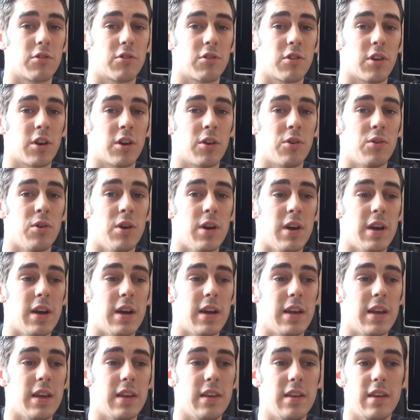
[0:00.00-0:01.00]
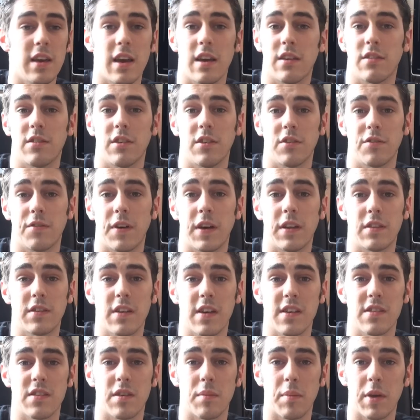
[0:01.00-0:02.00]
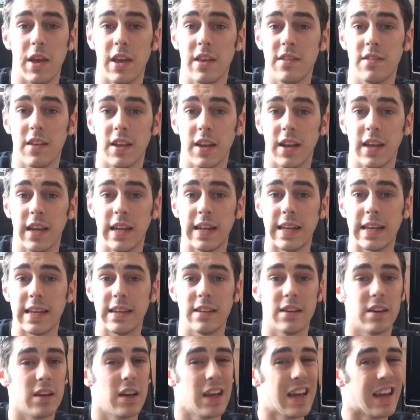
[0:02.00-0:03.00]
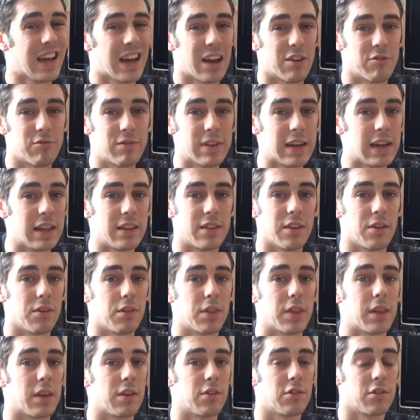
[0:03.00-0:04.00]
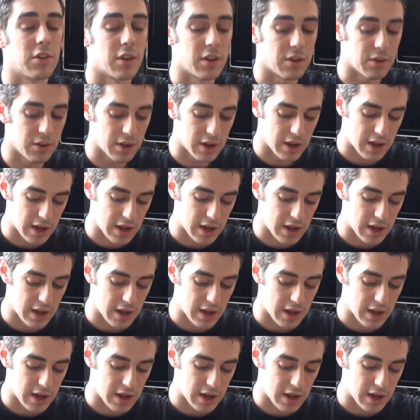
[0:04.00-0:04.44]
So yes, it's fantastic, but is it needed? Really don't think so.